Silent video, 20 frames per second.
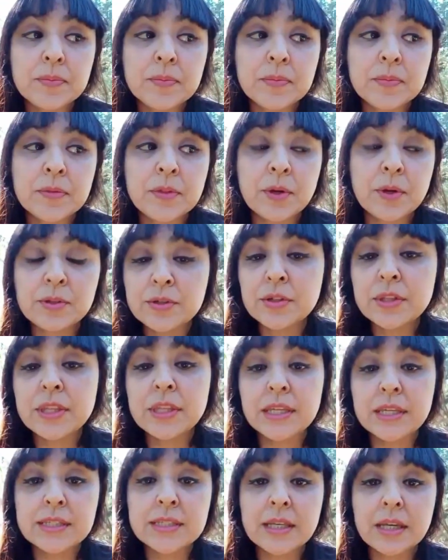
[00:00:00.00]
those are the
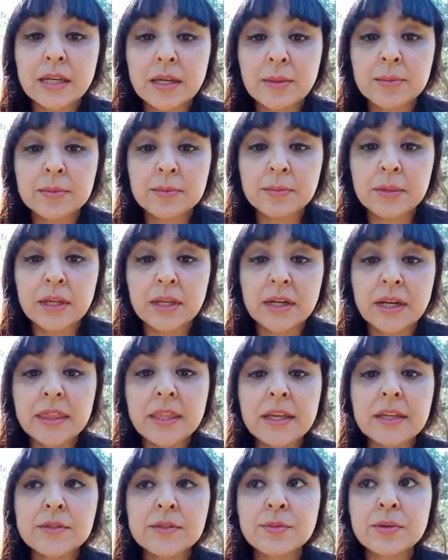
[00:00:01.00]
things that helped me. And I
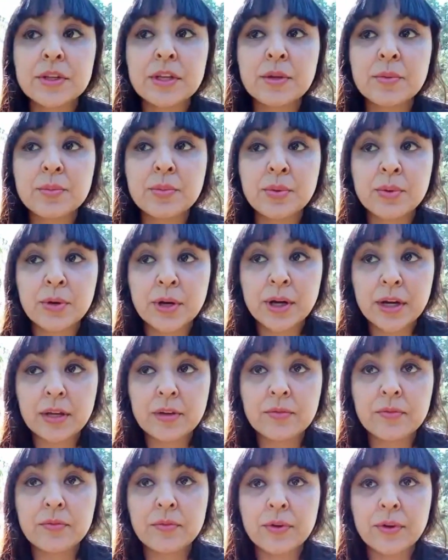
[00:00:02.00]
think it's really
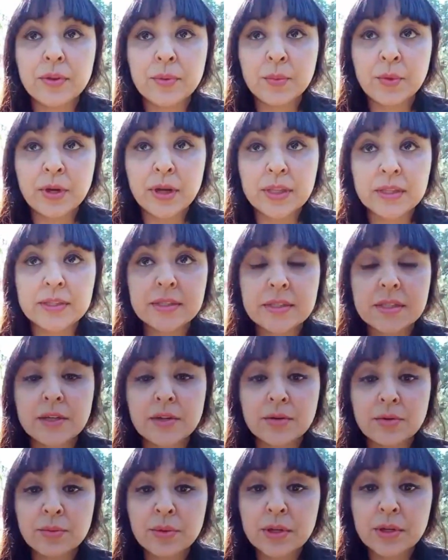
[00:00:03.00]
important for the ones
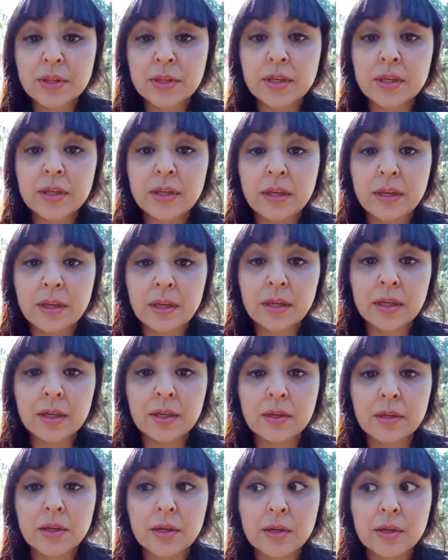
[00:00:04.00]
that are really
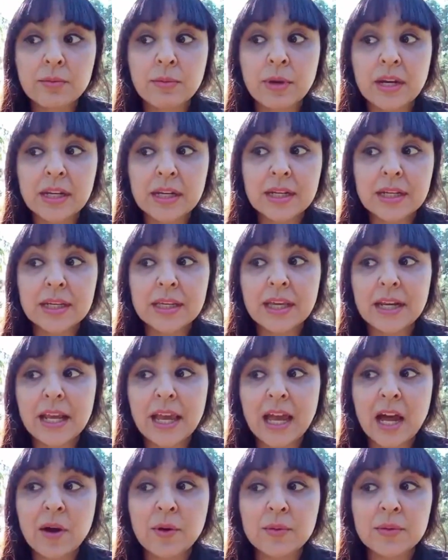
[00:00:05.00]
ready to get
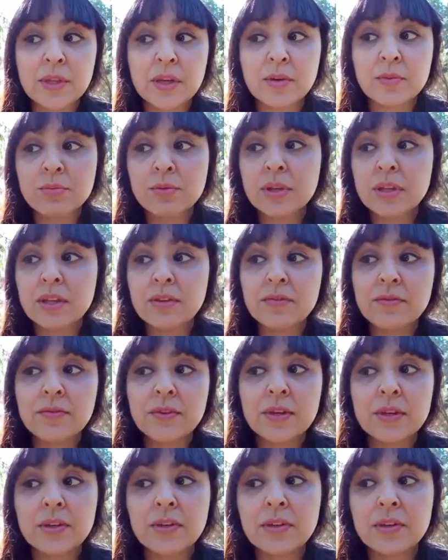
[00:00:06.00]
out, that really
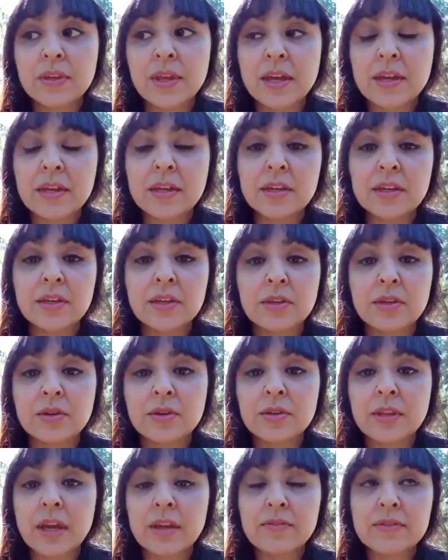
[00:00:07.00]
feel like
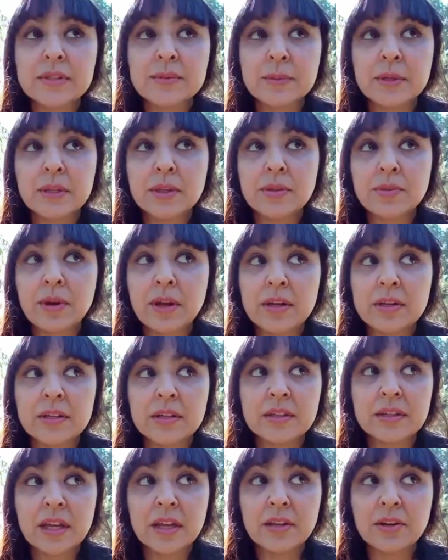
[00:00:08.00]
your life is being
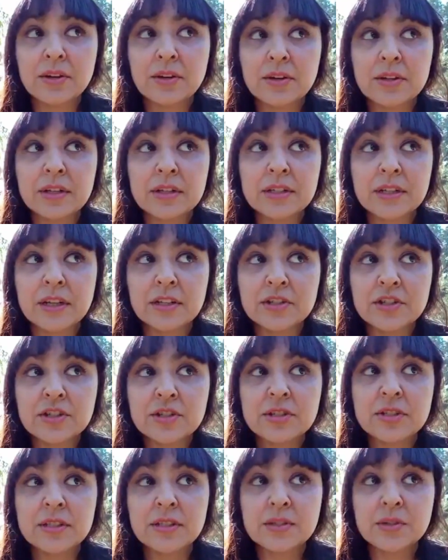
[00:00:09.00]
threatened and that you're in a
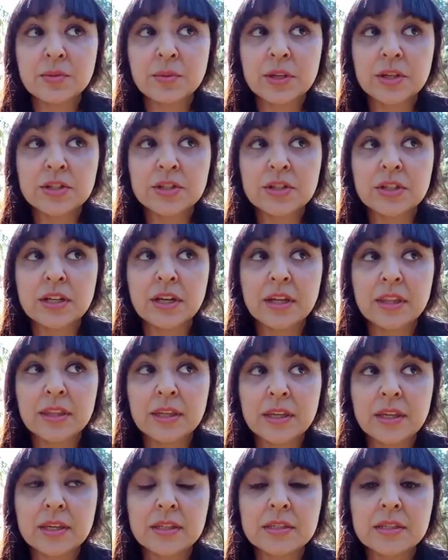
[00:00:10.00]
dangerous situation. I
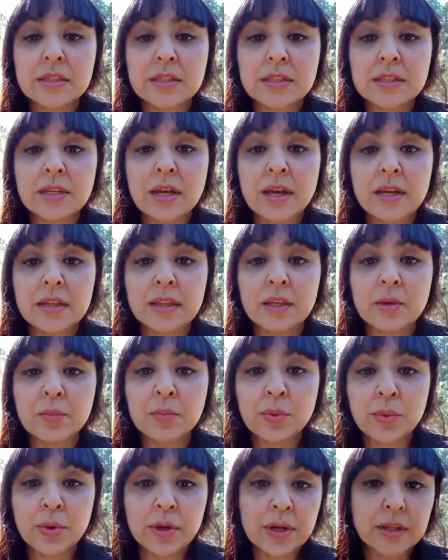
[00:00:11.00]
think it's highly
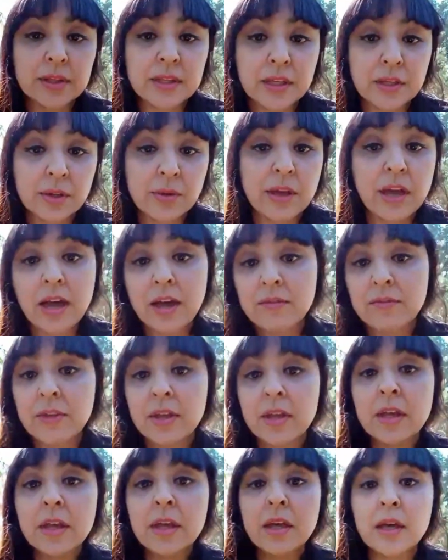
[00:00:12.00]
important that you have
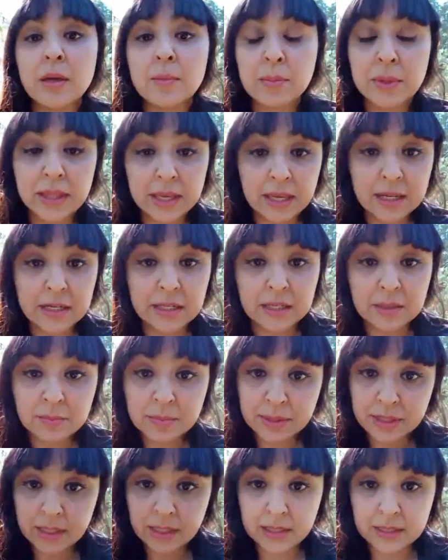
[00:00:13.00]
a plan
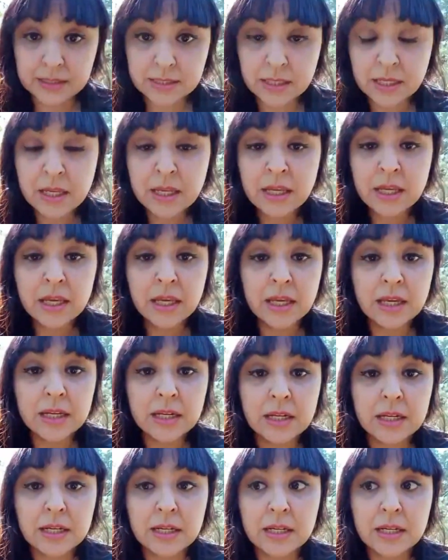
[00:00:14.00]
in place.
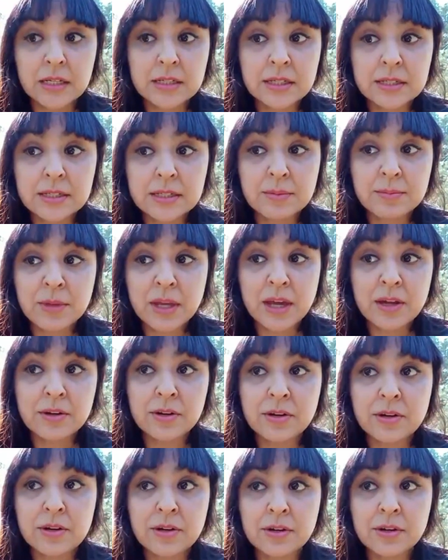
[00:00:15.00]
And it doesn't
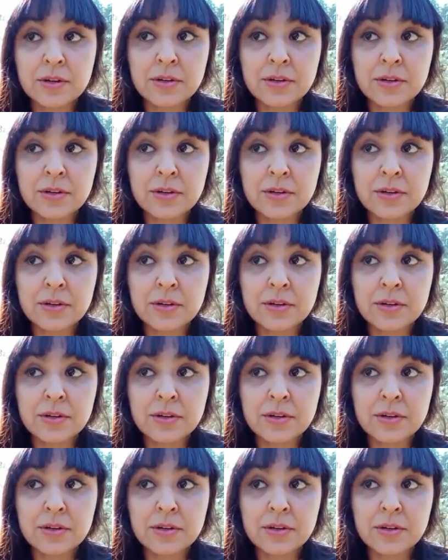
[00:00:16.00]
matter,